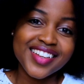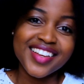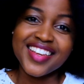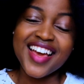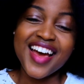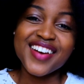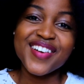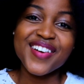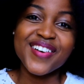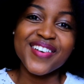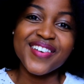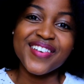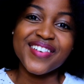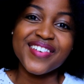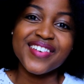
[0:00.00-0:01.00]
Yeah,
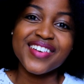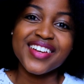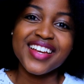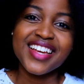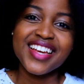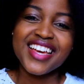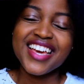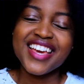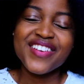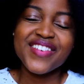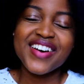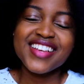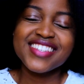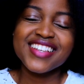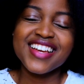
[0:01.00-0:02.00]
no, he
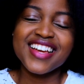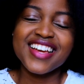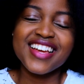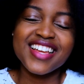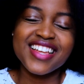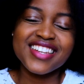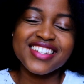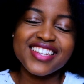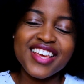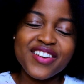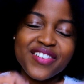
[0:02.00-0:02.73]
wasn't